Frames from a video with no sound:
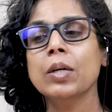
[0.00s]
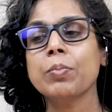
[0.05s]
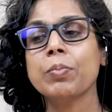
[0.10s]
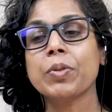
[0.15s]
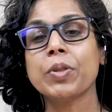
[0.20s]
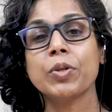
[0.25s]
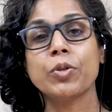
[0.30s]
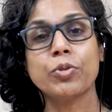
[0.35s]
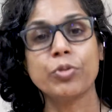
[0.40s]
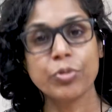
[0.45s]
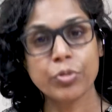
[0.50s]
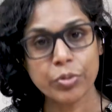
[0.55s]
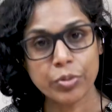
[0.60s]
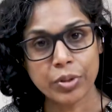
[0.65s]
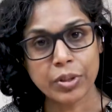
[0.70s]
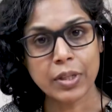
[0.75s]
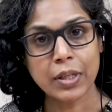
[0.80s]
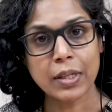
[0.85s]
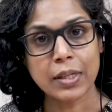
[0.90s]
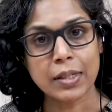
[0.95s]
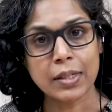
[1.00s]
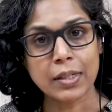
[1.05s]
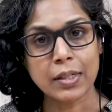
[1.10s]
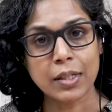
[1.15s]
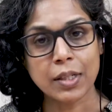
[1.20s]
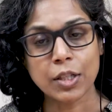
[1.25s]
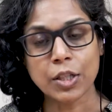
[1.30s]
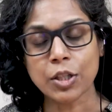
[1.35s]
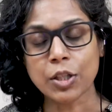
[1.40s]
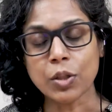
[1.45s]
But the truth is,
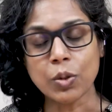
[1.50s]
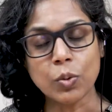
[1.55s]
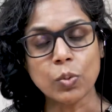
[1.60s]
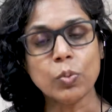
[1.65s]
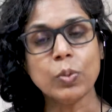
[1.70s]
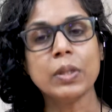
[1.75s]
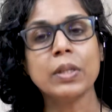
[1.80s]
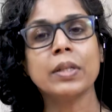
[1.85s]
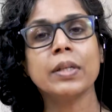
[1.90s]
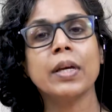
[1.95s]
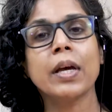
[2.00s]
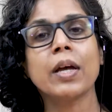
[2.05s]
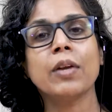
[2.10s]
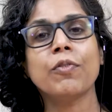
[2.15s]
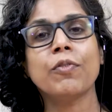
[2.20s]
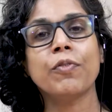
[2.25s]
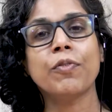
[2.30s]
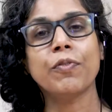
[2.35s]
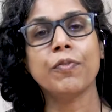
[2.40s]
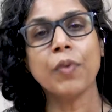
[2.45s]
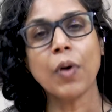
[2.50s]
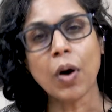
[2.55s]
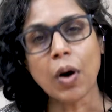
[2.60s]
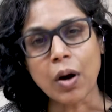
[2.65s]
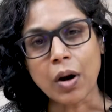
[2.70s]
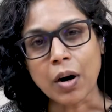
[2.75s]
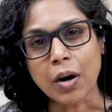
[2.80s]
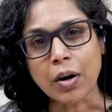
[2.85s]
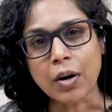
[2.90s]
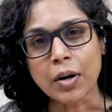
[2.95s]
you will get
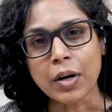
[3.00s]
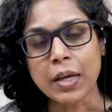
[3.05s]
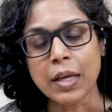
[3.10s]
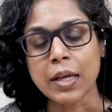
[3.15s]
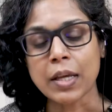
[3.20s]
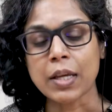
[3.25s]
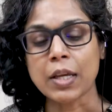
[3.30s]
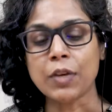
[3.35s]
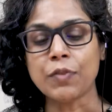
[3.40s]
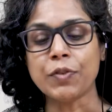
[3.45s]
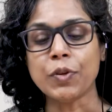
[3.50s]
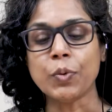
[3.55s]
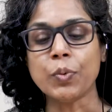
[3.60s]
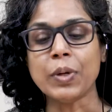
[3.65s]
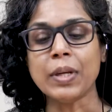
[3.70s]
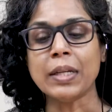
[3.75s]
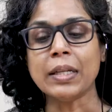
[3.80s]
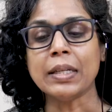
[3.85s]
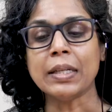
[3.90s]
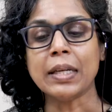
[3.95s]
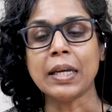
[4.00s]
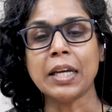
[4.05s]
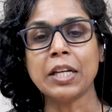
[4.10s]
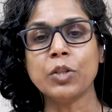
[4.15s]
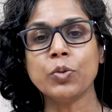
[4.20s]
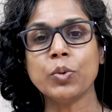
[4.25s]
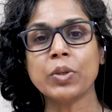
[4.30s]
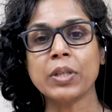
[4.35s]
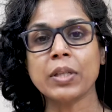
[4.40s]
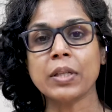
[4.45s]
far if you
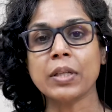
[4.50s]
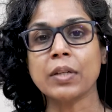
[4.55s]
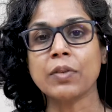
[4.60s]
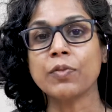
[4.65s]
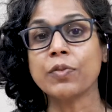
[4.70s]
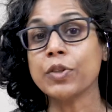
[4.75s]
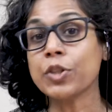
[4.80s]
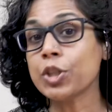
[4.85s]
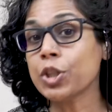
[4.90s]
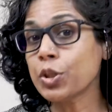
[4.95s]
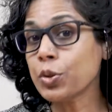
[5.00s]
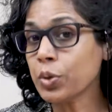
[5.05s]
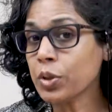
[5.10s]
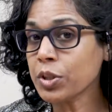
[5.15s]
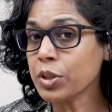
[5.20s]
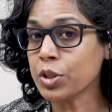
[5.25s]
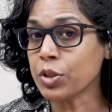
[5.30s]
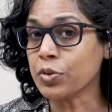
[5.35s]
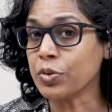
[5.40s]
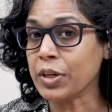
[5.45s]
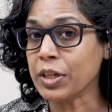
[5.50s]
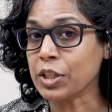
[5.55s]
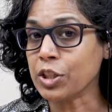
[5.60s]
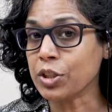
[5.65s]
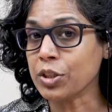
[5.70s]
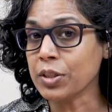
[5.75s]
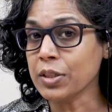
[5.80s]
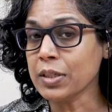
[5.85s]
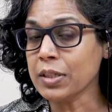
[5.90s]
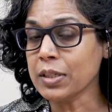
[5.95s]
engage with it for short
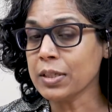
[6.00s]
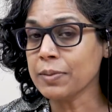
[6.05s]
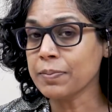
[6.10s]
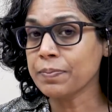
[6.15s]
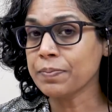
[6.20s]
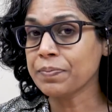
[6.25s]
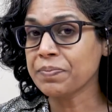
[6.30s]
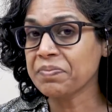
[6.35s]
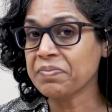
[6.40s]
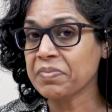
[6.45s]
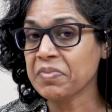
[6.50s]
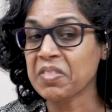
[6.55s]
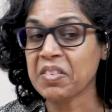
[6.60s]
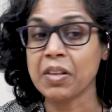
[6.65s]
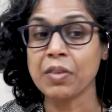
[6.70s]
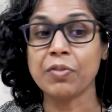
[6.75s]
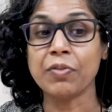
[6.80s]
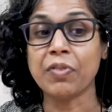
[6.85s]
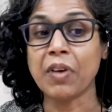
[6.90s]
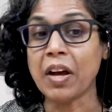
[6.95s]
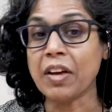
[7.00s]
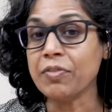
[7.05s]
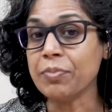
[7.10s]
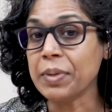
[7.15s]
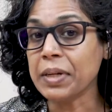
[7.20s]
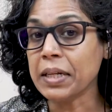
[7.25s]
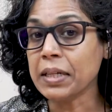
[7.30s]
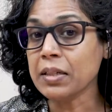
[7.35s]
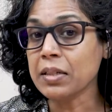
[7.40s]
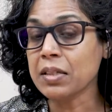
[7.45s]
durations, 5
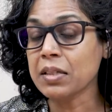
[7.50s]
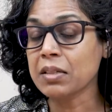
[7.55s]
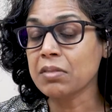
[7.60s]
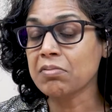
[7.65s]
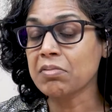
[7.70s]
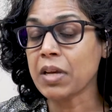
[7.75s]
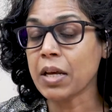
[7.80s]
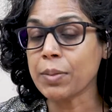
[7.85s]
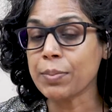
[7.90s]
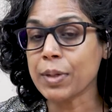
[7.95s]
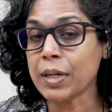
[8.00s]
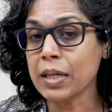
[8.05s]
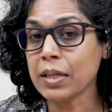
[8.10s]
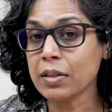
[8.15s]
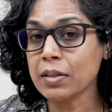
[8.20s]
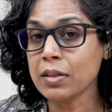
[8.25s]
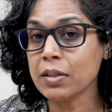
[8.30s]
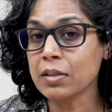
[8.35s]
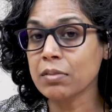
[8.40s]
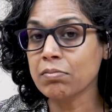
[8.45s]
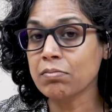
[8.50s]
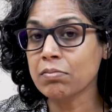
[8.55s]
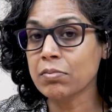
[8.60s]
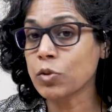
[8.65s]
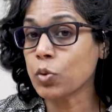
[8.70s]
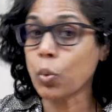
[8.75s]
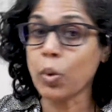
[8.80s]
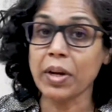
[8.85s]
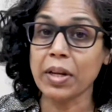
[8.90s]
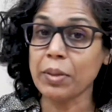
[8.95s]
minutes, 10 minutes,
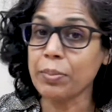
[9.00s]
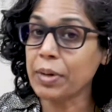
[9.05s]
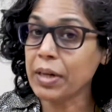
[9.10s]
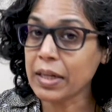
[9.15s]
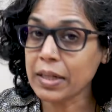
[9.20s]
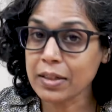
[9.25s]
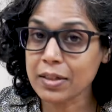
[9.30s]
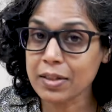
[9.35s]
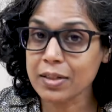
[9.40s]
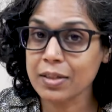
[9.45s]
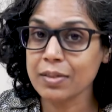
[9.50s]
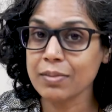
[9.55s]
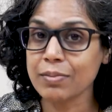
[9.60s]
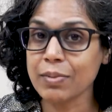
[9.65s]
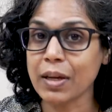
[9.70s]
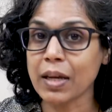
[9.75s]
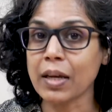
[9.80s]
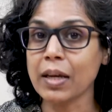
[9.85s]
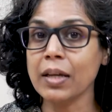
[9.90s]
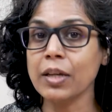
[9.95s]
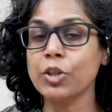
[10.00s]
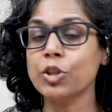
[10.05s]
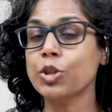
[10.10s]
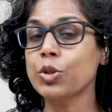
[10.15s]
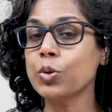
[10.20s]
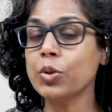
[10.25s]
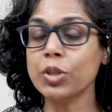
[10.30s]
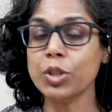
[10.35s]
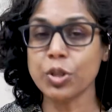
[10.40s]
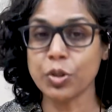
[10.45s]
20 minutes, okay?
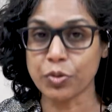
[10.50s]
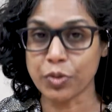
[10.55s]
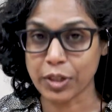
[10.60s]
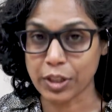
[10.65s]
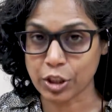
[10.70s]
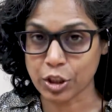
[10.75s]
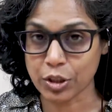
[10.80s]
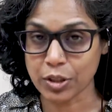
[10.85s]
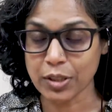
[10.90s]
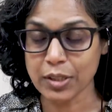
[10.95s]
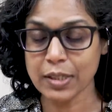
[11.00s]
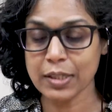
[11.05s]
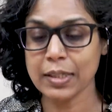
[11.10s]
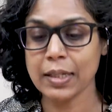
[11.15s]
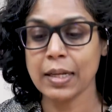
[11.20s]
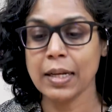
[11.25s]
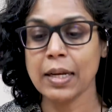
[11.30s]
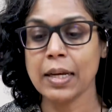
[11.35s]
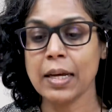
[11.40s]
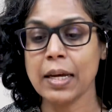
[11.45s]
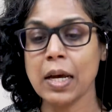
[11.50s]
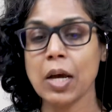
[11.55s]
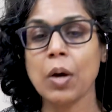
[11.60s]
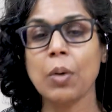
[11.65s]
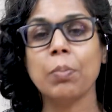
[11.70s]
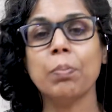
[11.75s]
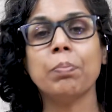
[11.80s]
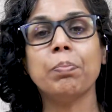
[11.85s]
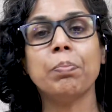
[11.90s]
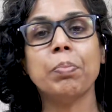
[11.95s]
Short durations,
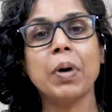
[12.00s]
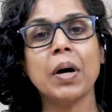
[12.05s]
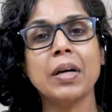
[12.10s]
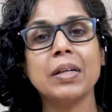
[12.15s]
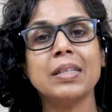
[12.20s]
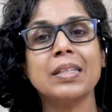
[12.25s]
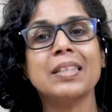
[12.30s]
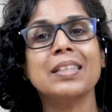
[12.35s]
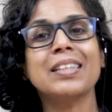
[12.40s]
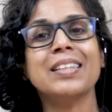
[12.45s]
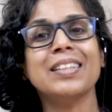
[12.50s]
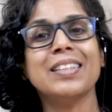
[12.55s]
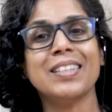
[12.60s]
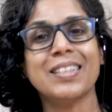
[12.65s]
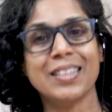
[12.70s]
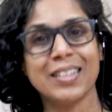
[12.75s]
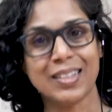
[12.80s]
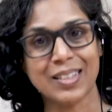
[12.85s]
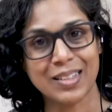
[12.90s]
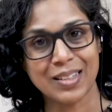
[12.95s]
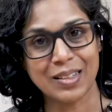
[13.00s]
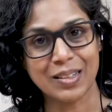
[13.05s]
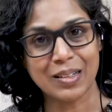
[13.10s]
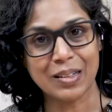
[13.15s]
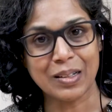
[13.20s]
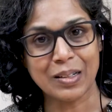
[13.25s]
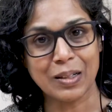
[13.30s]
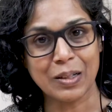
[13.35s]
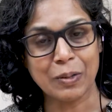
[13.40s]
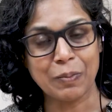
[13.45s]
but
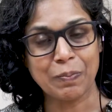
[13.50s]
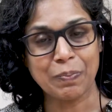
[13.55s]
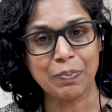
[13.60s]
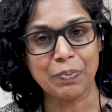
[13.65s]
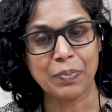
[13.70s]
consistently.